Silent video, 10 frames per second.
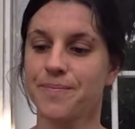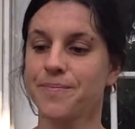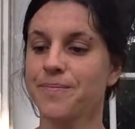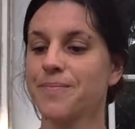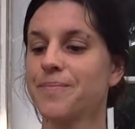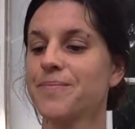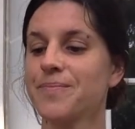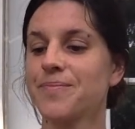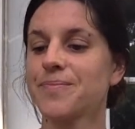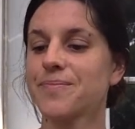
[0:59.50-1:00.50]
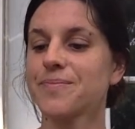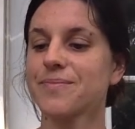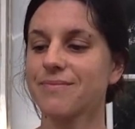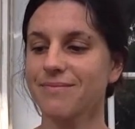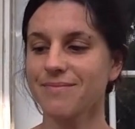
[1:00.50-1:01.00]

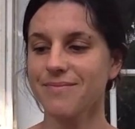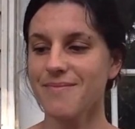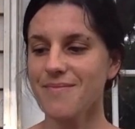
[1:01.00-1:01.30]
No one is speaking in this clip.